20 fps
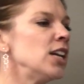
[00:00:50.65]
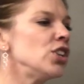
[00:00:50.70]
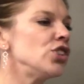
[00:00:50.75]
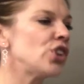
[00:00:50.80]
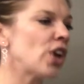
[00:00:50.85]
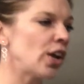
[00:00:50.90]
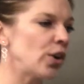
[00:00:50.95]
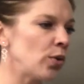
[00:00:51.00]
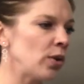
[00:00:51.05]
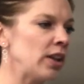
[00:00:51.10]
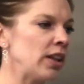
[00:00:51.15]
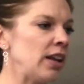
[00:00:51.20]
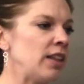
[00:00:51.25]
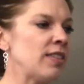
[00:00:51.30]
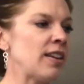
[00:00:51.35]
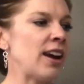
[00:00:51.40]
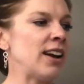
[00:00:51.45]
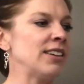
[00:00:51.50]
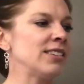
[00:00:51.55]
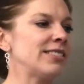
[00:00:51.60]
Generally,
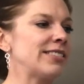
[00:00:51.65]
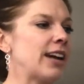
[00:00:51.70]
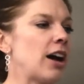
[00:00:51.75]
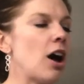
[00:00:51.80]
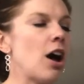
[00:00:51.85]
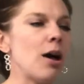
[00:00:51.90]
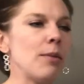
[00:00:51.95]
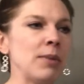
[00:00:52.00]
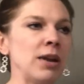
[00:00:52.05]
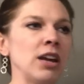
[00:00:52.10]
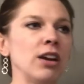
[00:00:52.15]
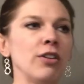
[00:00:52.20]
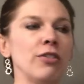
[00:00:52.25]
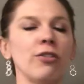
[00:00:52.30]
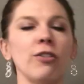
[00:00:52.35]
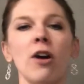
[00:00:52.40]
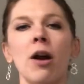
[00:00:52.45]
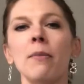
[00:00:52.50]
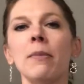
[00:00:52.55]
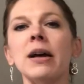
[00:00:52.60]
that's coming
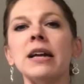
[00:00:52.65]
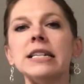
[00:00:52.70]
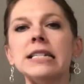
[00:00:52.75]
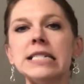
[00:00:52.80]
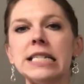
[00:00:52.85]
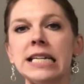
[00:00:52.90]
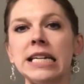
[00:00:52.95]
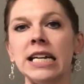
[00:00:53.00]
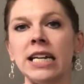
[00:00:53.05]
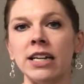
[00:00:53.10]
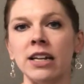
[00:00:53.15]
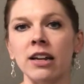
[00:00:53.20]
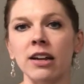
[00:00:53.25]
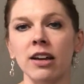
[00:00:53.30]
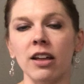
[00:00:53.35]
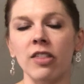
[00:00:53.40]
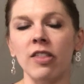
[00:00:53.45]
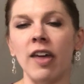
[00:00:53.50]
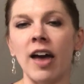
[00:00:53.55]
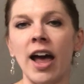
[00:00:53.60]
from a need
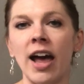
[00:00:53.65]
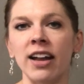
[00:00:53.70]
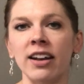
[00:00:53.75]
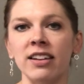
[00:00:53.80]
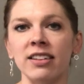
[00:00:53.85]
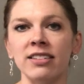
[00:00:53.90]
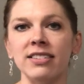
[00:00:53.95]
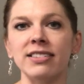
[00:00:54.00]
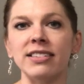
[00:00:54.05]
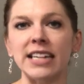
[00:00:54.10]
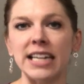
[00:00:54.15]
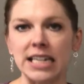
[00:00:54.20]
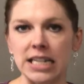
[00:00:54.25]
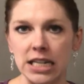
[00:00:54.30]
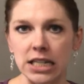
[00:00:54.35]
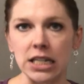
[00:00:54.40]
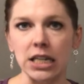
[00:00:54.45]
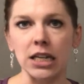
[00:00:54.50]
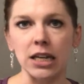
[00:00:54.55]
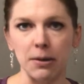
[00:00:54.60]
that is seen
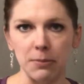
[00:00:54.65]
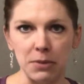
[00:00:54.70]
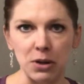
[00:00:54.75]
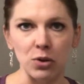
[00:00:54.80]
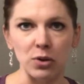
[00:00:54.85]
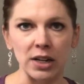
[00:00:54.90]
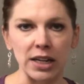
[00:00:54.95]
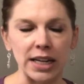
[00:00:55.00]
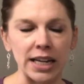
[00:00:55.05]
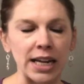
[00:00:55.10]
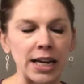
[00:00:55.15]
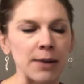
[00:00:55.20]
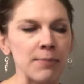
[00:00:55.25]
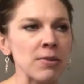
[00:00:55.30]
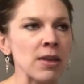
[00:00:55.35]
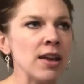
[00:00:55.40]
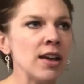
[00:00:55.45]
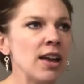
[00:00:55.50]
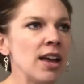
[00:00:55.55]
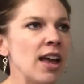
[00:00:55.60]
in the community.
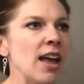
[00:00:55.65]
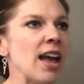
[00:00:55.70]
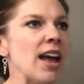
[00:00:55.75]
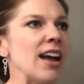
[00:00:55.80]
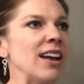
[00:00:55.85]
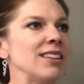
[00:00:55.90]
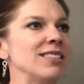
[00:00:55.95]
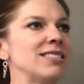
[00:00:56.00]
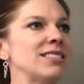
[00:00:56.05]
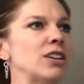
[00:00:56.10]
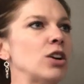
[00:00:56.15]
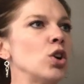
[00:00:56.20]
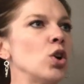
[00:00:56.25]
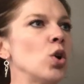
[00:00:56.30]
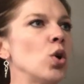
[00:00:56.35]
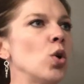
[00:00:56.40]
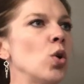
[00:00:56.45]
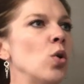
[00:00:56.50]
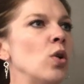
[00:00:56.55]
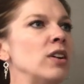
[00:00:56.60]
And
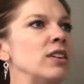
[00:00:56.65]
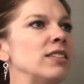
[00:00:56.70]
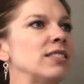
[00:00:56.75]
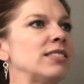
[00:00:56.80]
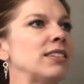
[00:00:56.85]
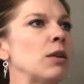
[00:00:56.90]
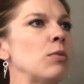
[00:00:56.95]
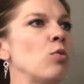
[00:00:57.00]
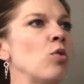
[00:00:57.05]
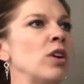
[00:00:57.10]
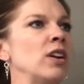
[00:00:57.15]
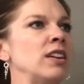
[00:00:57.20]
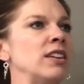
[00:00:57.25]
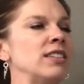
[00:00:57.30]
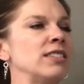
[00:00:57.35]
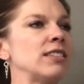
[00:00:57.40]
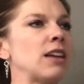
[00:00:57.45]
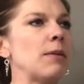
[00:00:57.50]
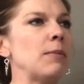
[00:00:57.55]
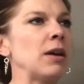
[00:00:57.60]
so someone
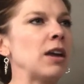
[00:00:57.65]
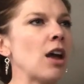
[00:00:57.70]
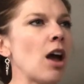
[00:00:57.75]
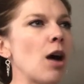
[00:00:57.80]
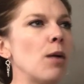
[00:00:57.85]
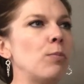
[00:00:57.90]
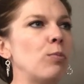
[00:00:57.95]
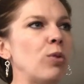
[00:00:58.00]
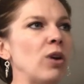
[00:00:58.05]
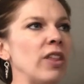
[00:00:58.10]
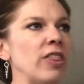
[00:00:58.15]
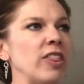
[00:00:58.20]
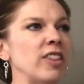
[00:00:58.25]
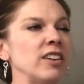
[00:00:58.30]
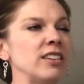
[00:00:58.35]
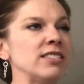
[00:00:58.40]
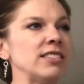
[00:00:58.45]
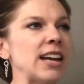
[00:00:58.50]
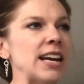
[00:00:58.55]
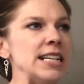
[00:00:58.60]
is coming up with
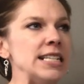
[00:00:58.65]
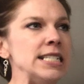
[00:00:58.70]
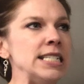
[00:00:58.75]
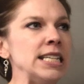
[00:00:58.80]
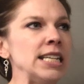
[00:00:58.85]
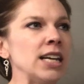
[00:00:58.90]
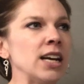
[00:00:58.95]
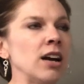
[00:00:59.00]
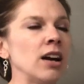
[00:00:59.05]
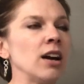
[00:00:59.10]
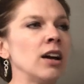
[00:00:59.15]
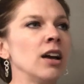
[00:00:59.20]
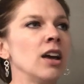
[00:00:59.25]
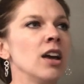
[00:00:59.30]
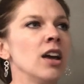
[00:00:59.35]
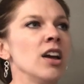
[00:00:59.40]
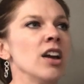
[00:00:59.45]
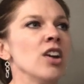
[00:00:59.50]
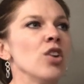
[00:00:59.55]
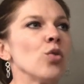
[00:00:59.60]
this idea,
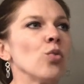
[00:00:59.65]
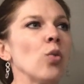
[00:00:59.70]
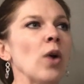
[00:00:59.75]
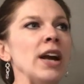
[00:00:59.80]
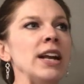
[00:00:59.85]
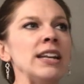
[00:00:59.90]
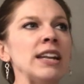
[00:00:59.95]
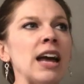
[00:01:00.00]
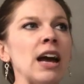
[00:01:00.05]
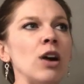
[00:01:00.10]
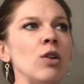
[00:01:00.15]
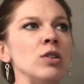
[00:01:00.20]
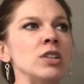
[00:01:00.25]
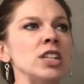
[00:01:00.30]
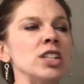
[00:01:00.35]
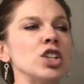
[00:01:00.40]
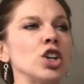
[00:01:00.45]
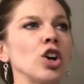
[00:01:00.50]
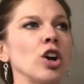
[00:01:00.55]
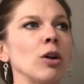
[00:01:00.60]
right now
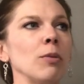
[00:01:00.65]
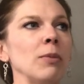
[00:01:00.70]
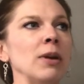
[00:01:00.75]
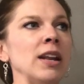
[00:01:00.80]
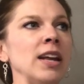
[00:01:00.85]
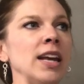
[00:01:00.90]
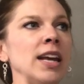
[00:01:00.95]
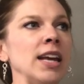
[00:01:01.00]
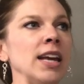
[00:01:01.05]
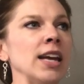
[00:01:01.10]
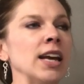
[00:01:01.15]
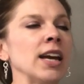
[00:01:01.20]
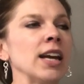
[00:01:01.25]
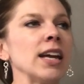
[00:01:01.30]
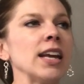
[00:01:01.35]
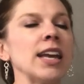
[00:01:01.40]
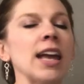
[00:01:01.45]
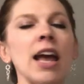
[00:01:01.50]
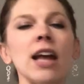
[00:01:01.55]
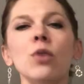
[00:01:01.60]
determining,
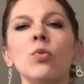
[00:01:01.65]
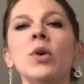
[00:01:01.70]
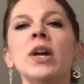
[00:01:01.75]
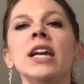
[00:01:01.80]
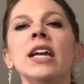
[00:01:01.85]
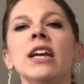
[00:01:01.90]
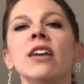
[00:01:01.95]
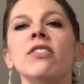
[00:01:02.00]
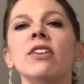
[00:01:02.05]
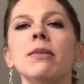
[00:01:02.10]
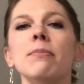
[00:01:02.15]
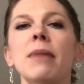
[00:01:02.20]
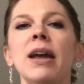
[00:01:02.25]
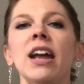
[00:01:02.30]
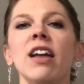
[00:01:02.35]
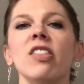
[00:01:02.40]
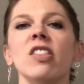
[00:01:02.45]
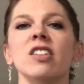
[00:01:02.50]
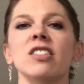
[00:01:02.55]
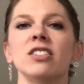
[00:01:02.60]
can we even
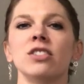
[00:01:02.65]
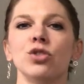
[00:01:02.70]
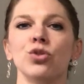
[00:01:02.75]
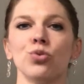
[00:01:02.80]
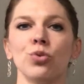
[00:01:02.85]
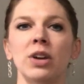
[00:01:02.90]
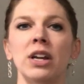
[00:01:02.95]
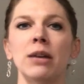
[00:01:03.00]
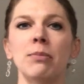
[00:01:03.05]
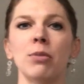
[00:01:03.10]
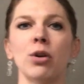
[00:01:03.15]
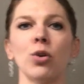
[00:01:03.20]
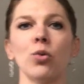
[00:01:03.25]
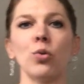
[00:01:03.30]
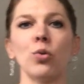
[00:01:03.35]
make this dream a